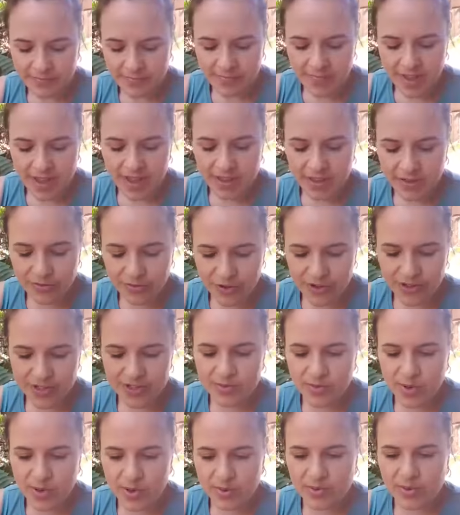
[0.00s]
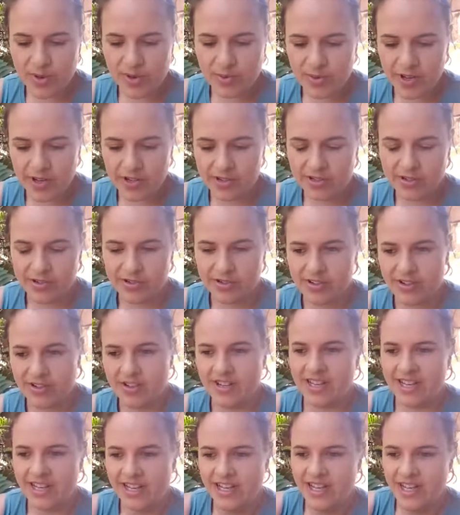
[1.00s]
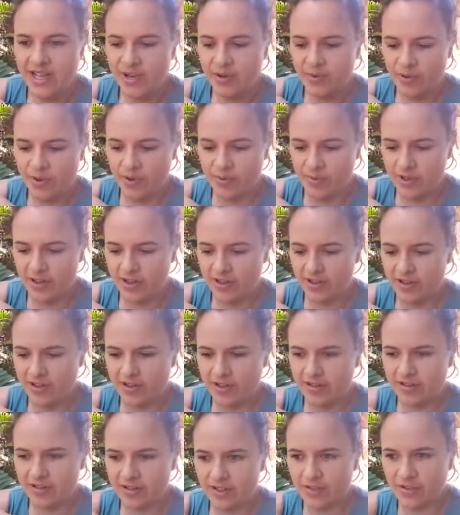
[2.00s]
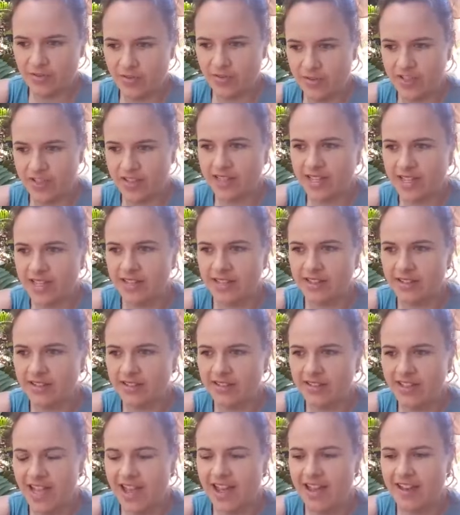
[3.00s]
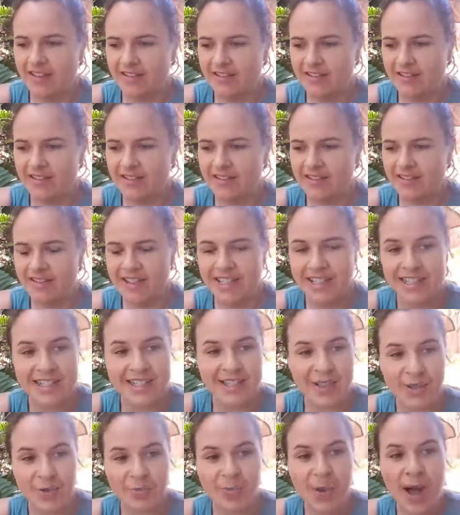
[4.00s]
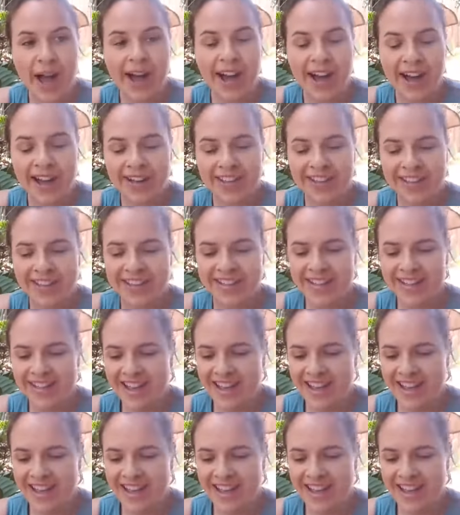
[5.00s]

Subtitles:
And the first walk we went on, we were traversing down this little path,